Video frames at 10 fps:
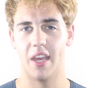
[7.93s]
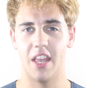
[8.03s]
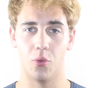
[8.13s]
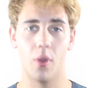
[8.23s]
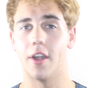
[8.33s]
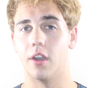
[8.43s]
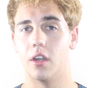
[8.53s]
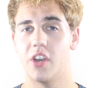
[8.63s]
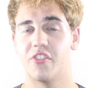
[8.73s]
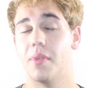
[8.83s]
And the
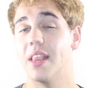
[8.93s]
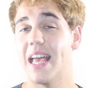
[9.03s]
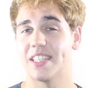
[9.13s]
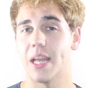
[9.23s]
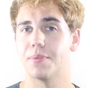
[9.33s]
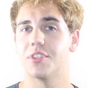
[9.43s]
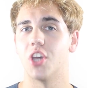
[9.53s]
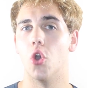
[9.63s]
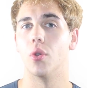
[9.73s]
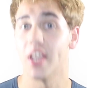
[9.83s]
winner from the last
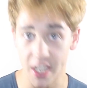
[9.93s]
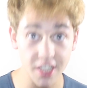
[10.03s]
episode